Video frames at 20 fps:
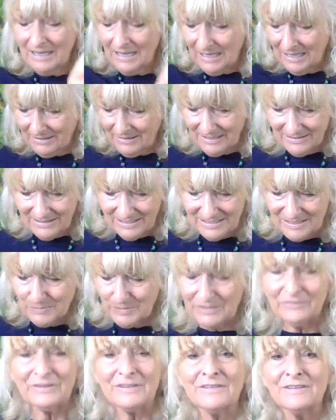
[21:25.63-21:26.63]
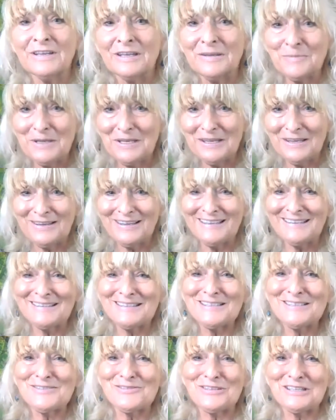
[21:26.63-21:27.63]
I think there's a bit of a theme here in
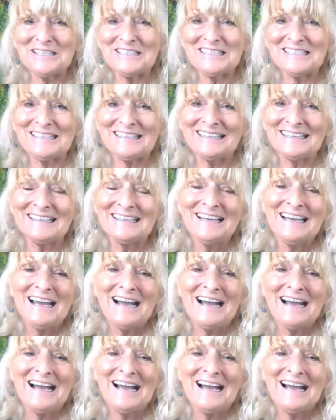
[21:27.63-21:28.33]
this reading.